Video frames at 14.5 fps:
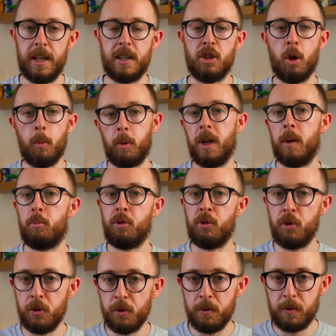it's not been
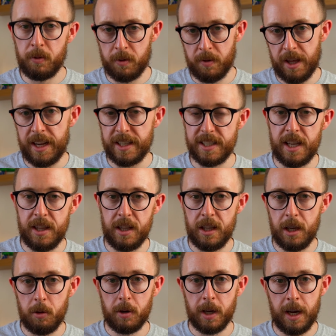approved for that in
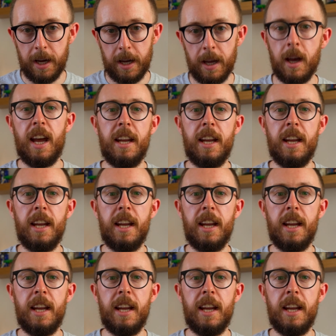the UK.